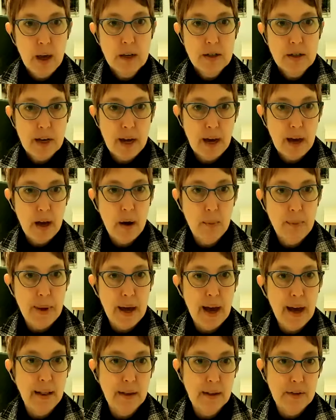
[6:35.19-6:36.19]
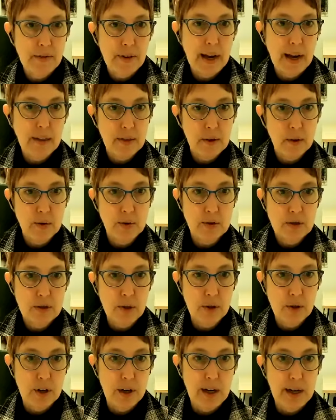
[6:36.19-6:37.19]
to help elevate those
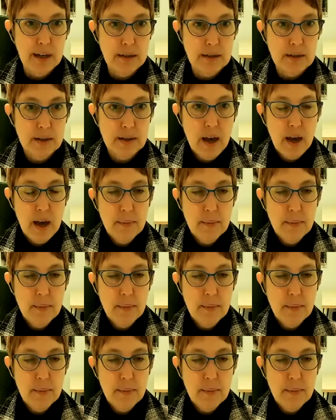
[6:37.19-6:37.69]
stories,